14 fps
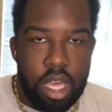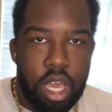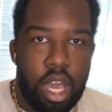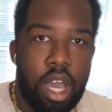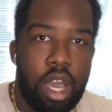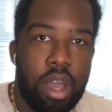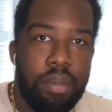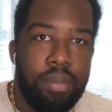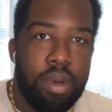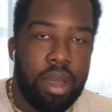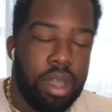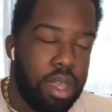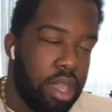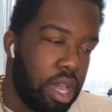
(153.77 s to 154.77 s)
Um,
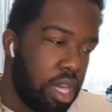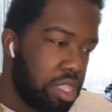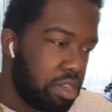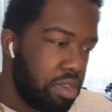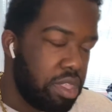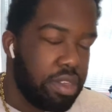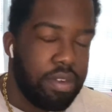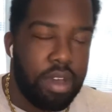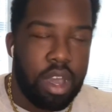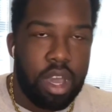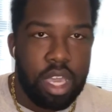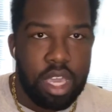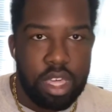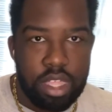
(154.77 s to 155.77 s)
so here's the,
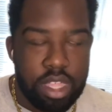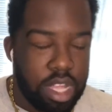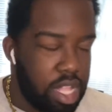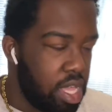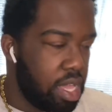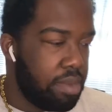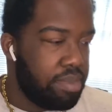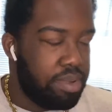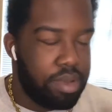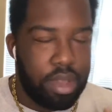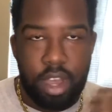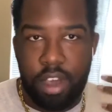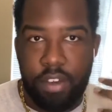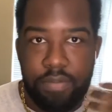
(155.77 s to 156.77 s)
here's the clip
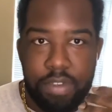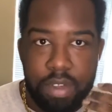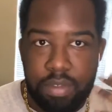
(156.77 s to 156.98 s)
of me